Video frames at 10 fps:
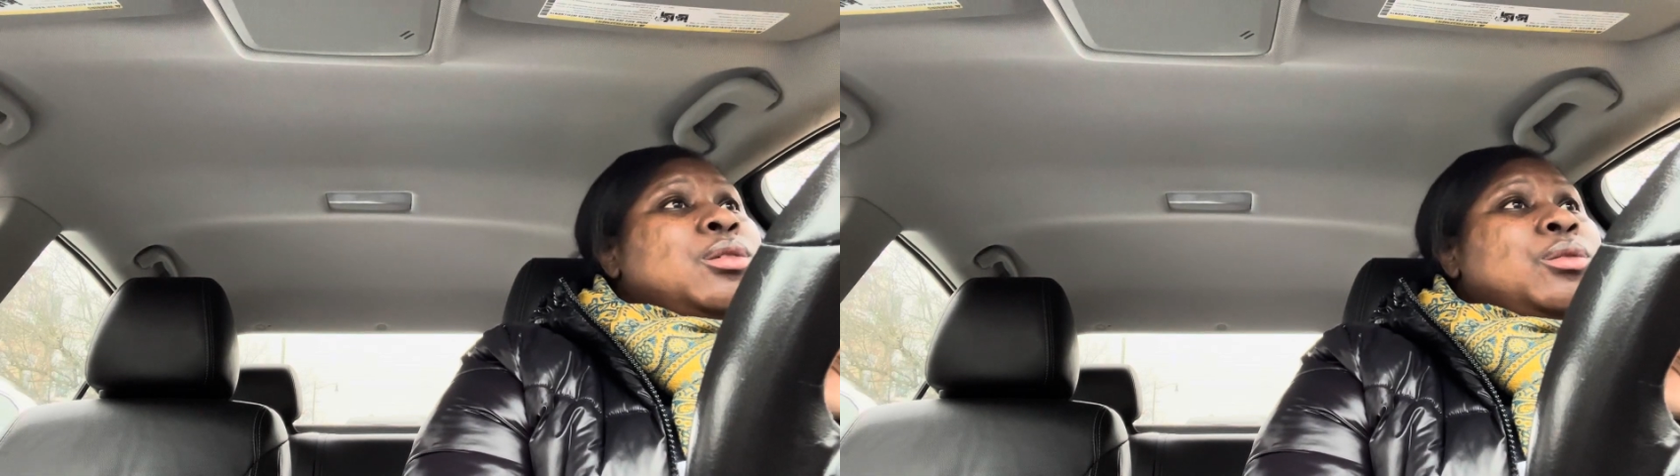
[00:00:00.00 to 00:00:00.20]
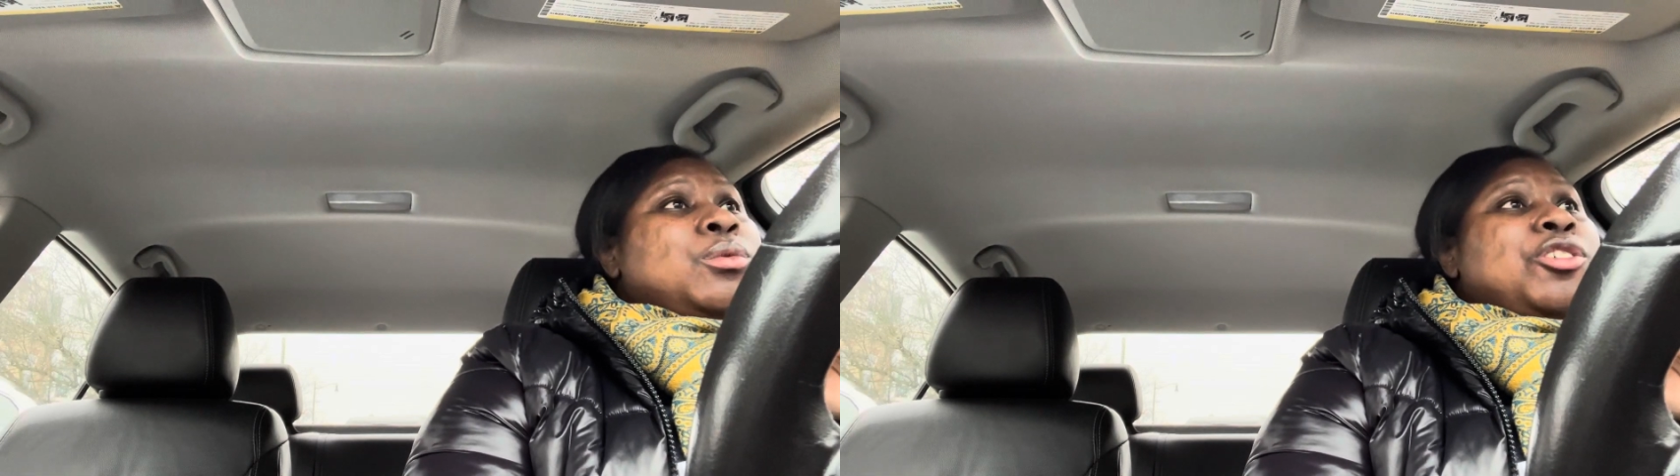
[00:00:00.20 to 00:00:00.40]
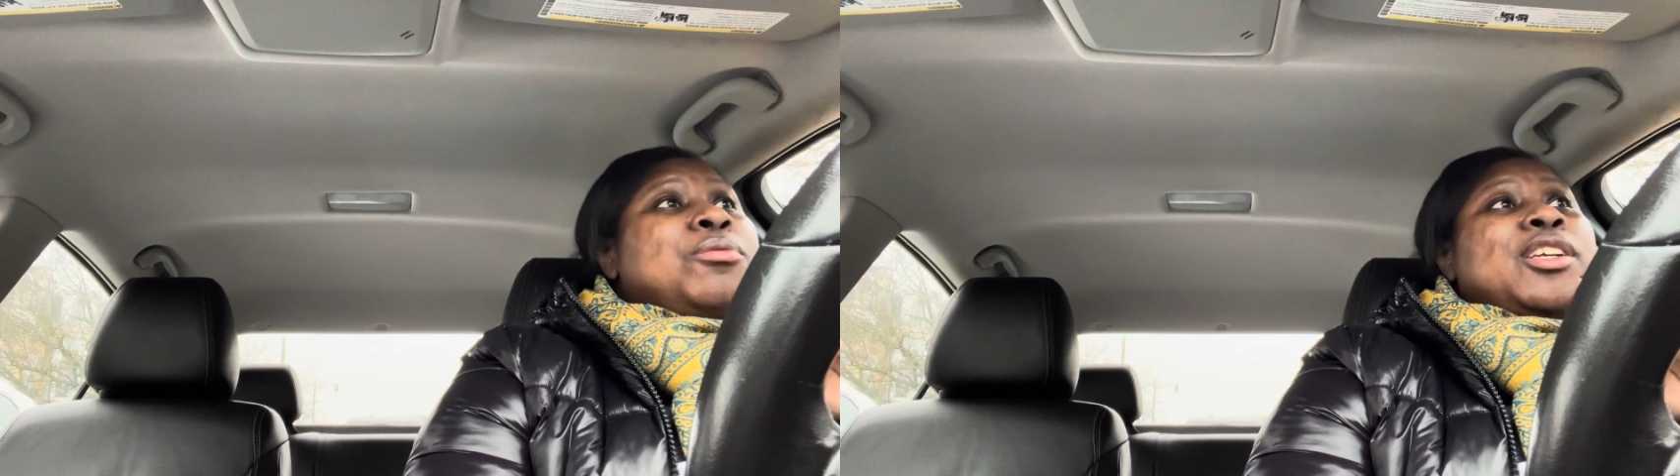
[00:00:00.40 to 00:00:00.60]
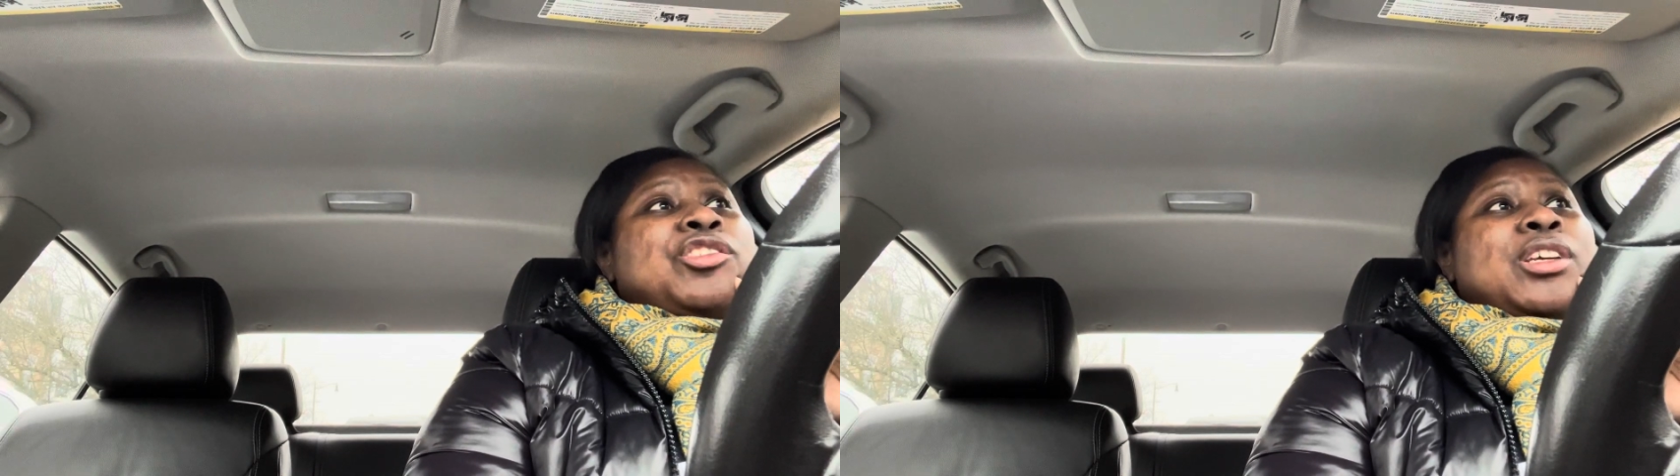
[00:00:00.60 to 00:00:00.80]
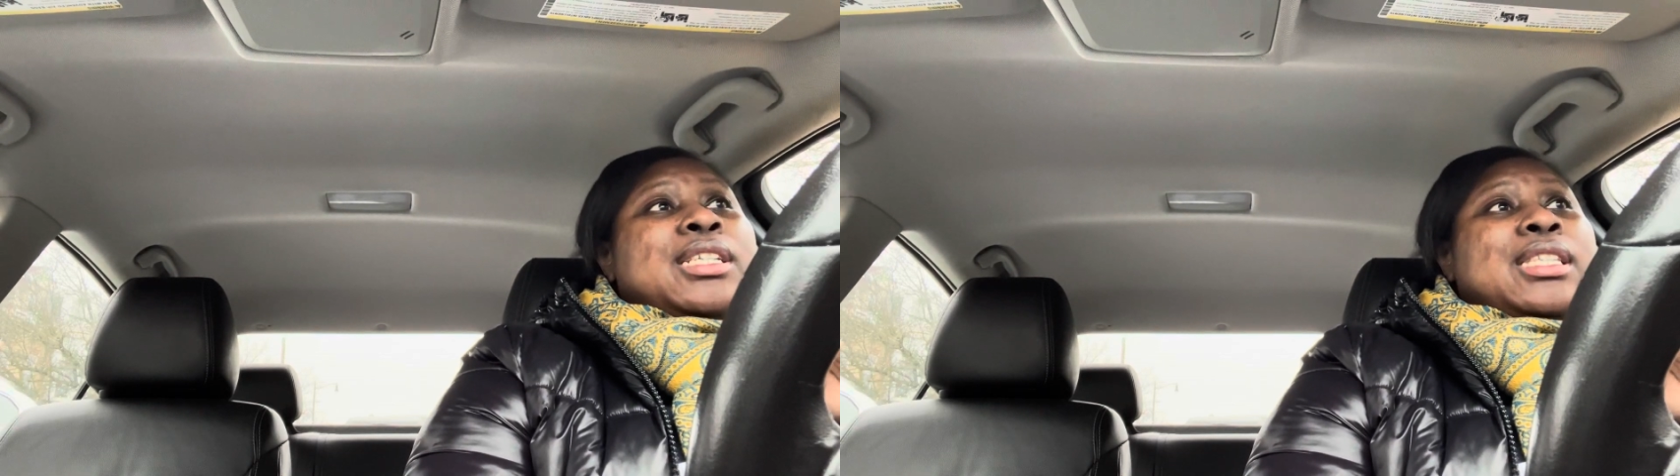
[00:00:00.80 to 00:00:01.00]
what everybody's
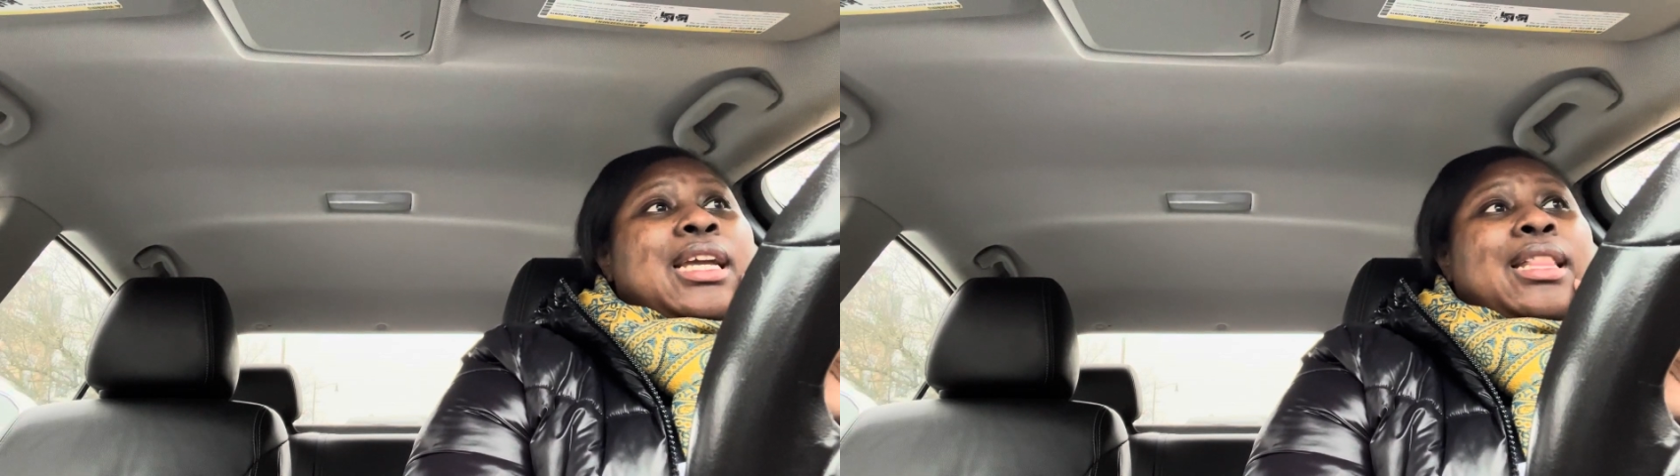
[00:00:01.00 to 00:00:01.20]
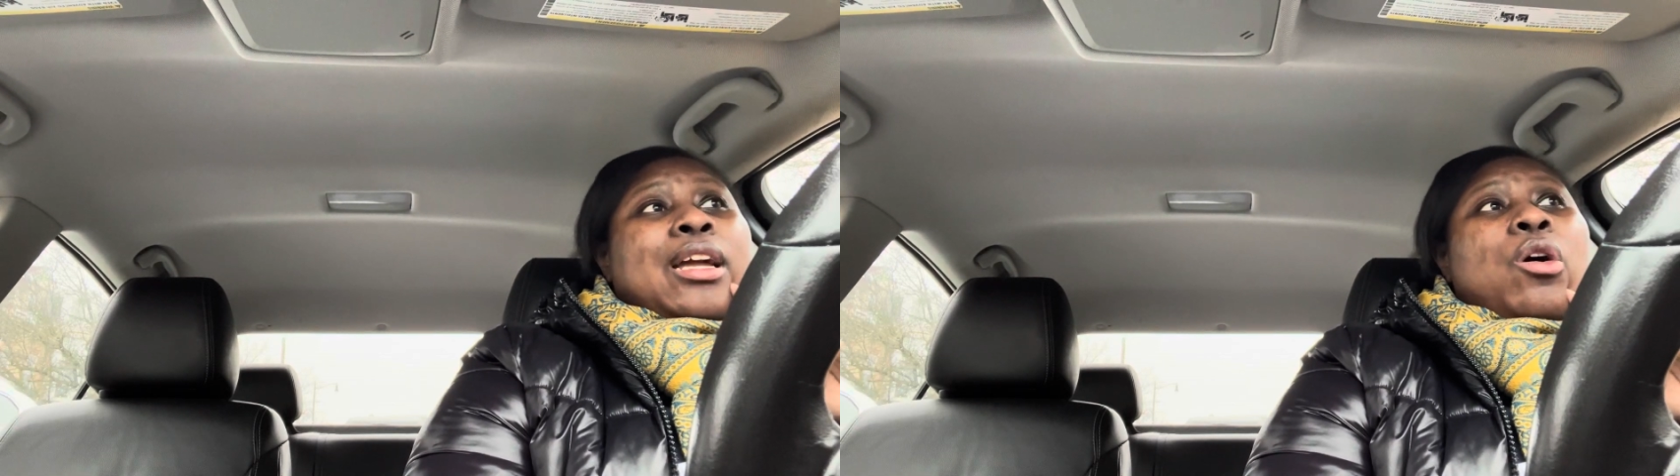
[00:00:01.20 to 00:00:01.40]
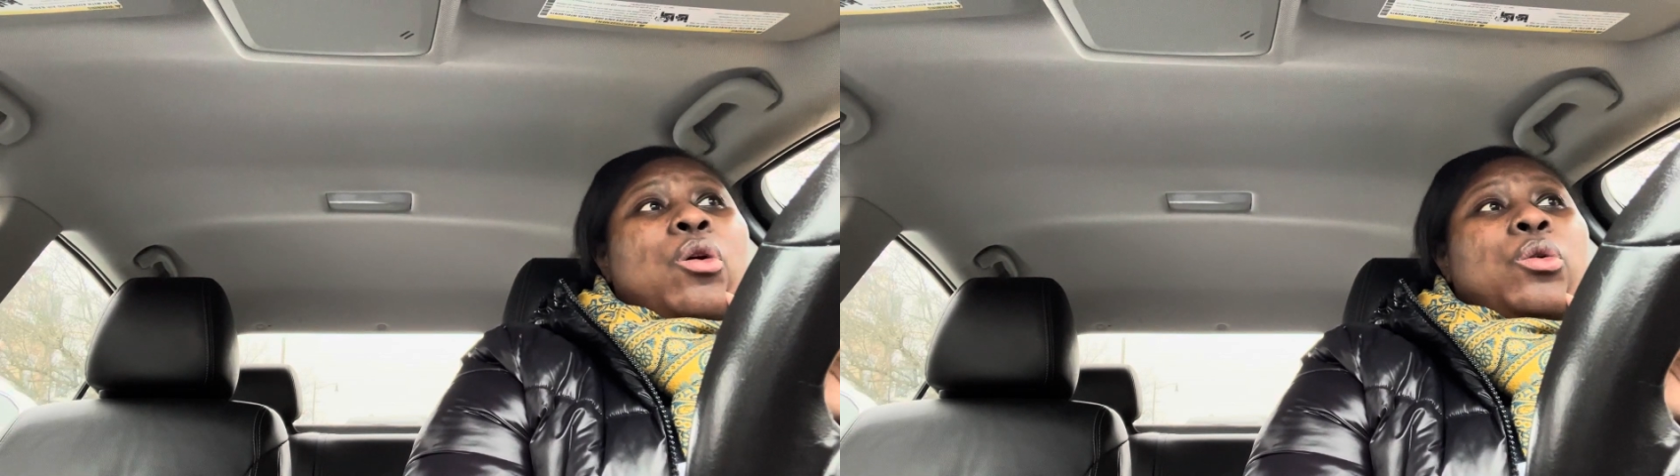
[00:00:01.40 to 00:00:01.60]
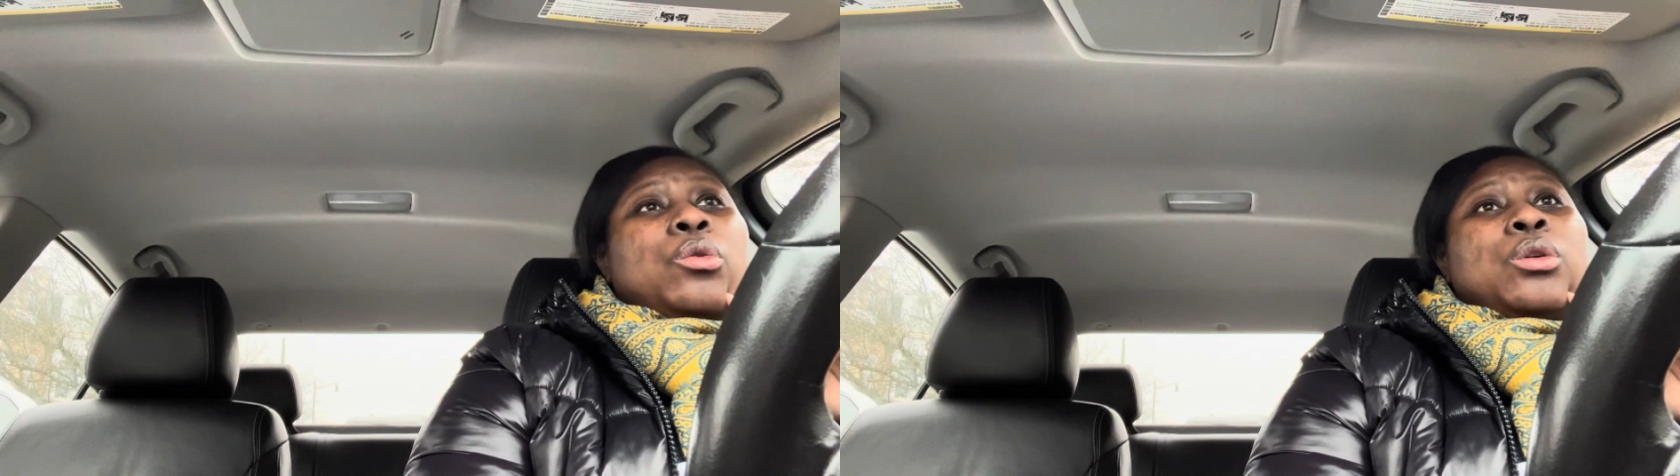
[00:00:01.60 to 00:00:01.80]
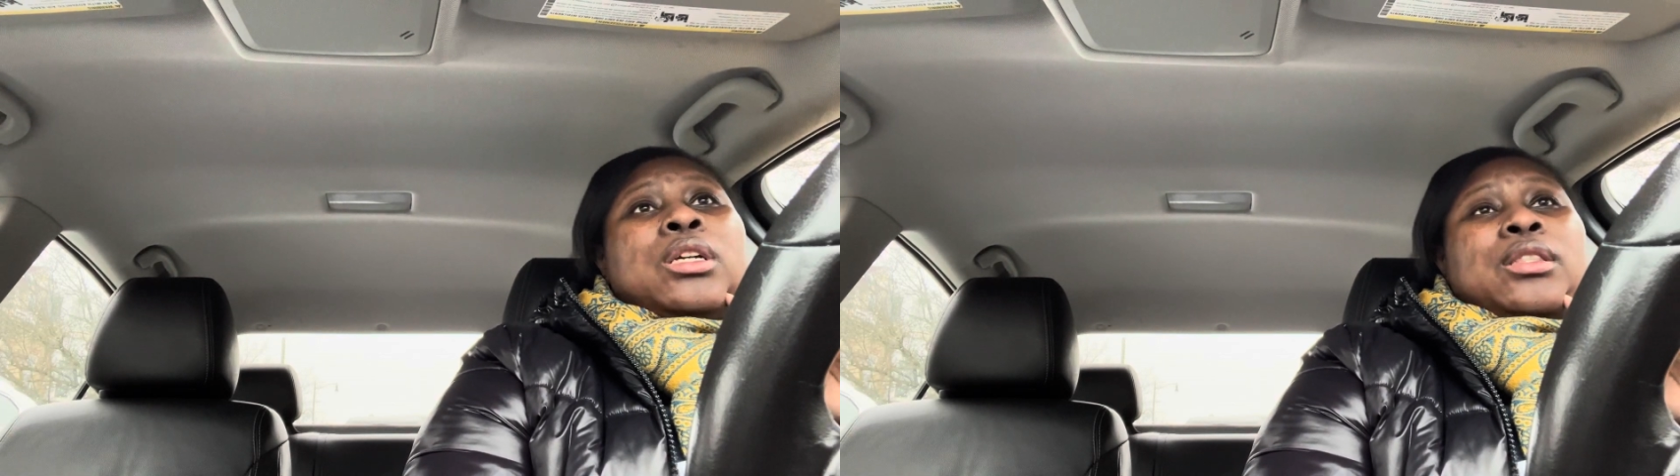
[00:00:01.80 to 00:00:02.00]
trying to say. Like, oh,